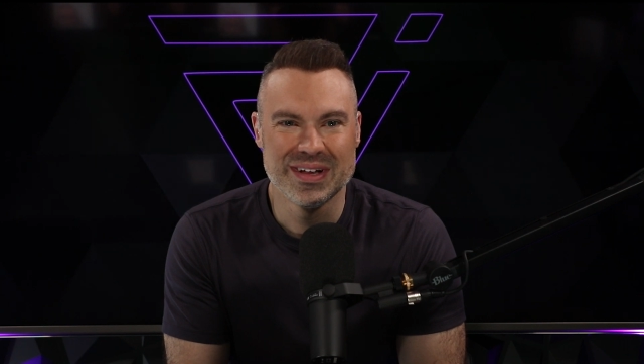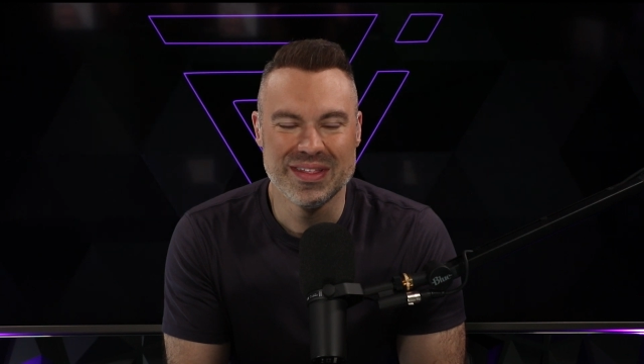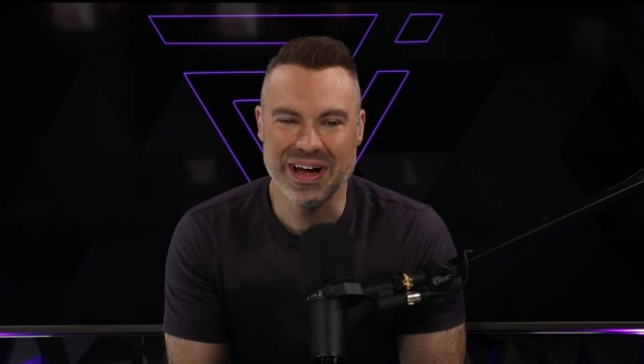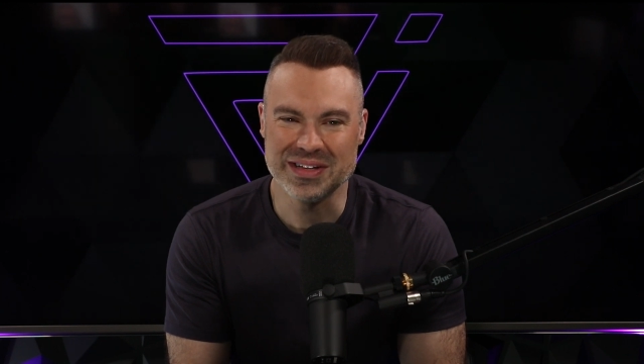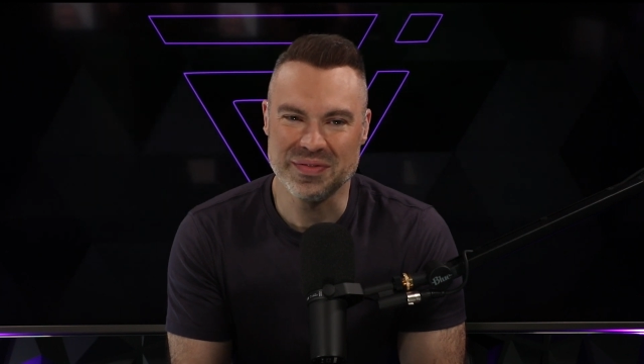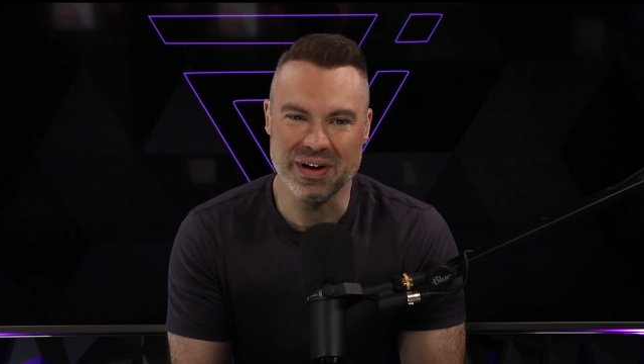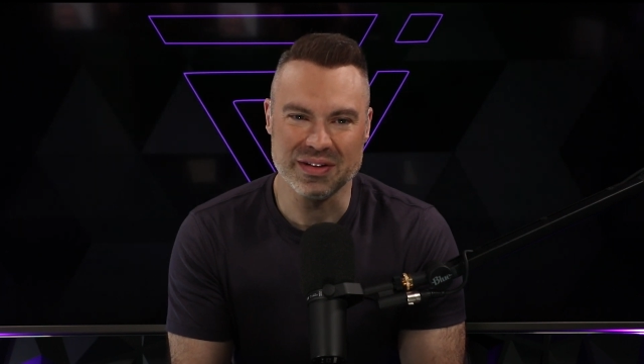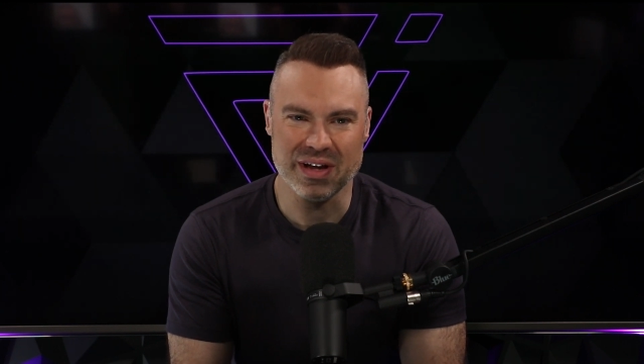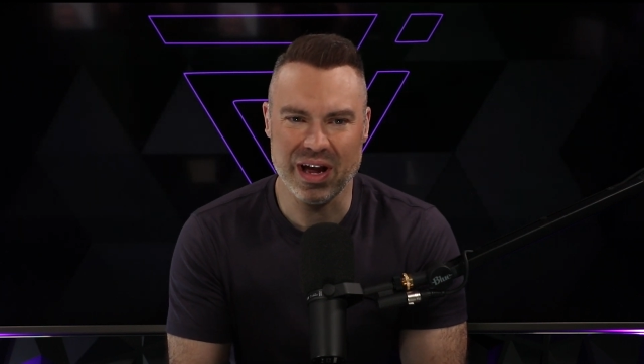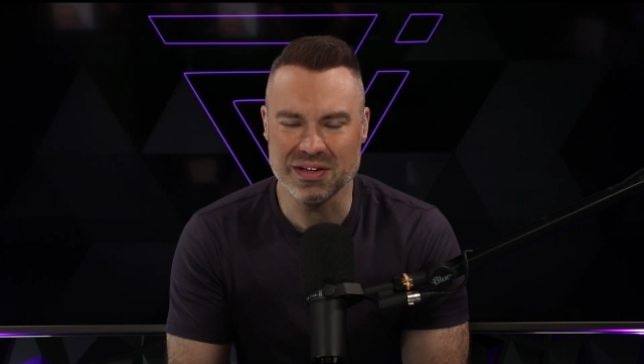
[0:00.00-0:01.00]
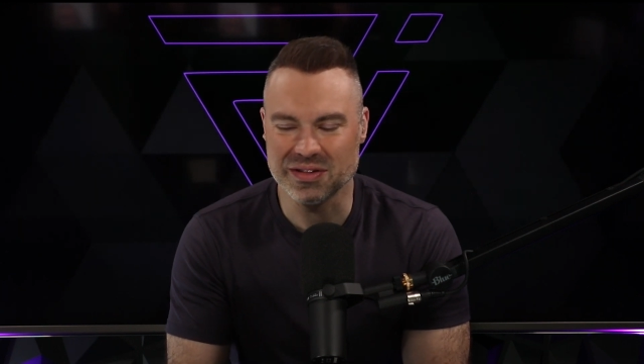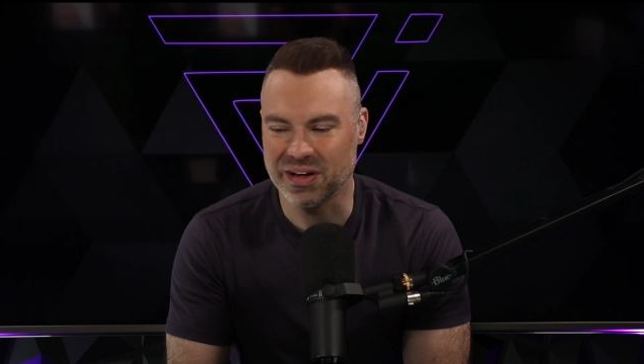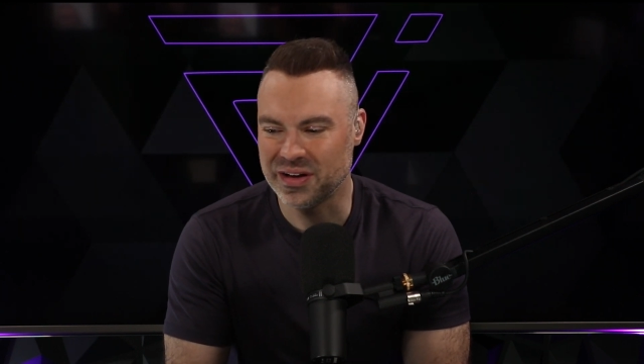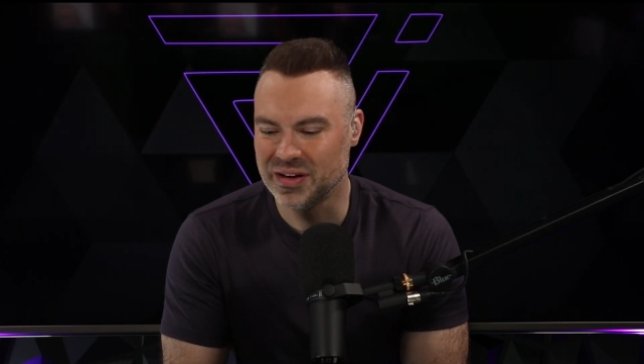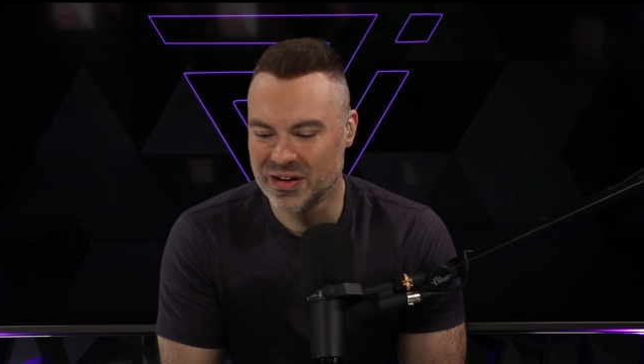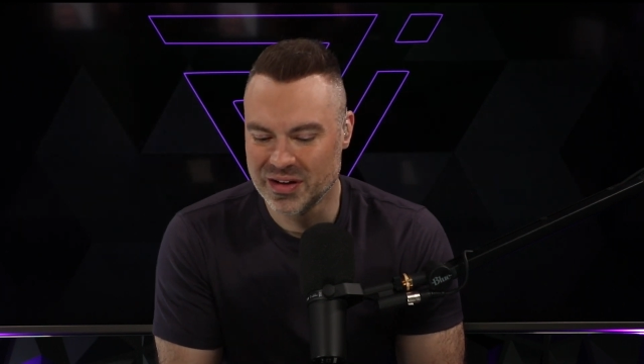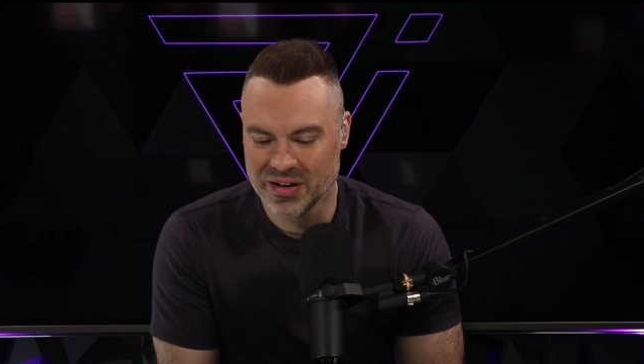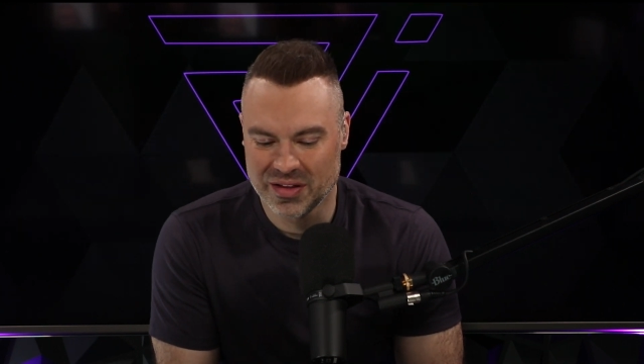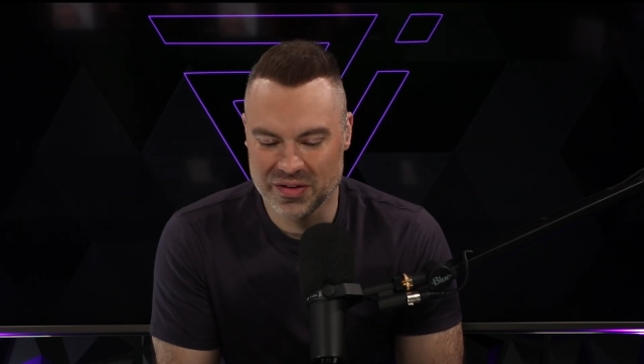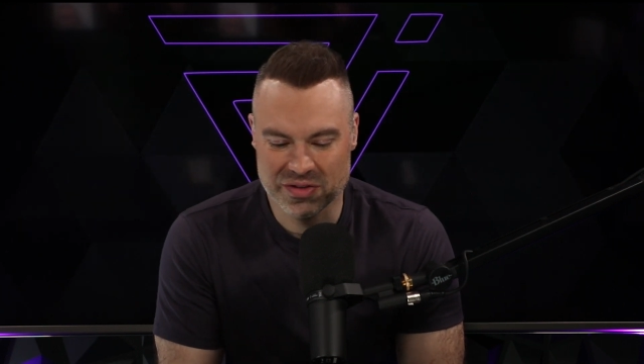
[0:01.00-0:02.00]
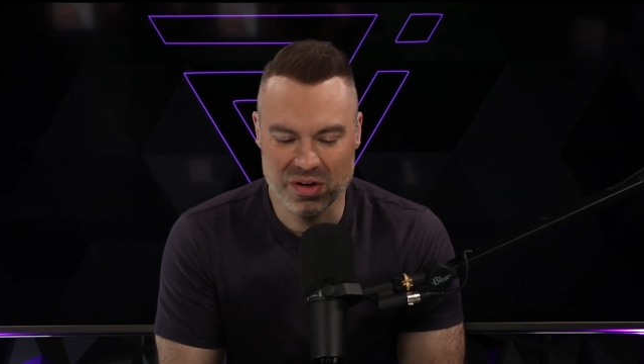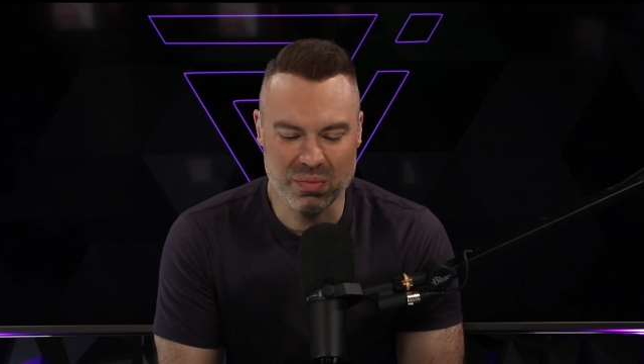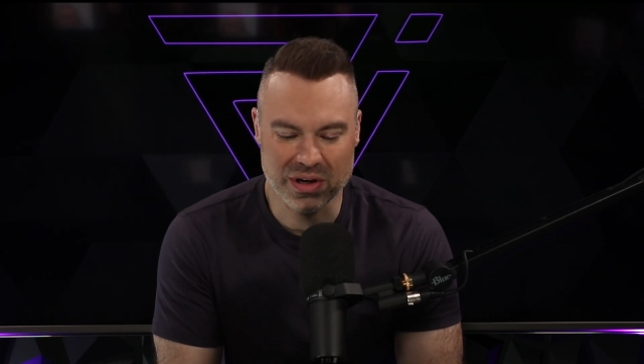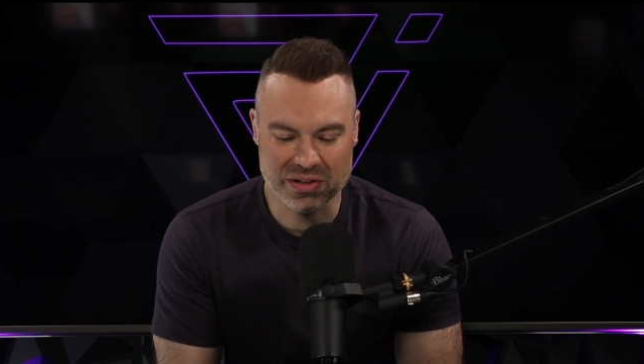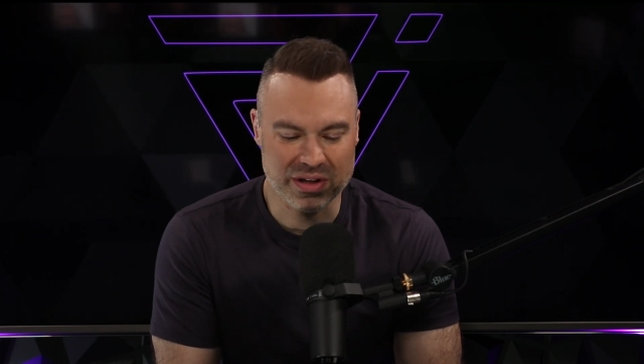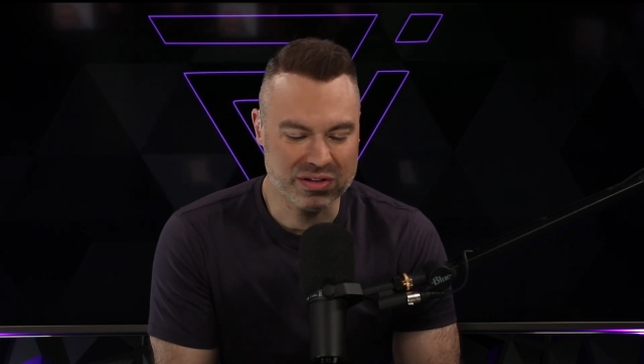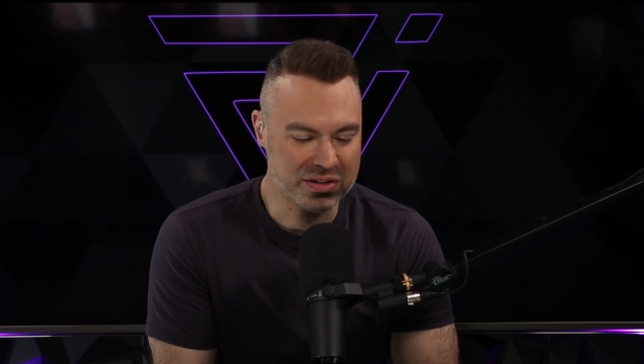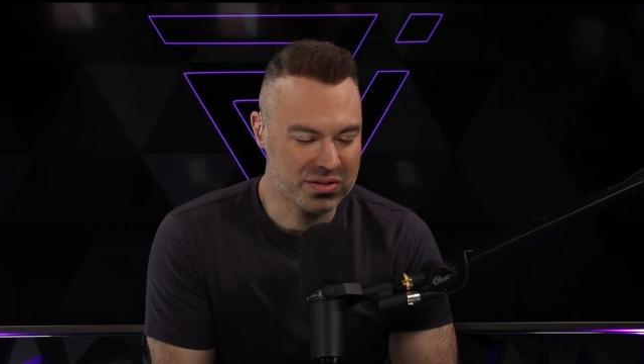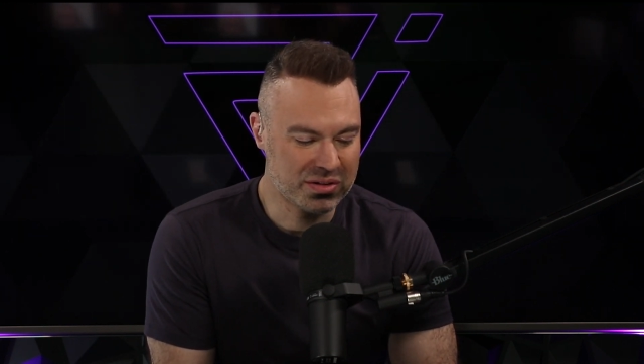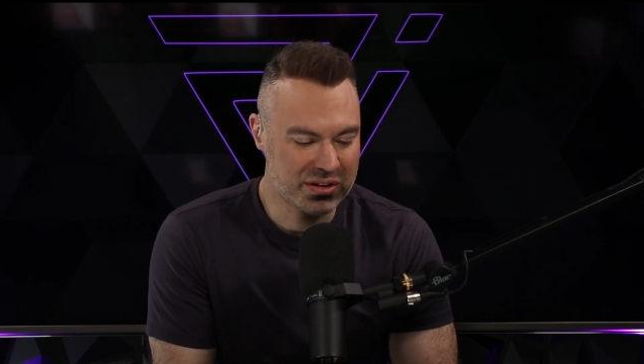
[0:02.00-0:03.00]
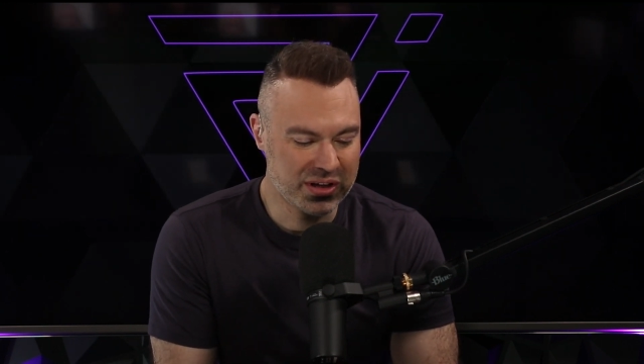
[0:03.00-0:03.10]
That's fantastic. There's so much that just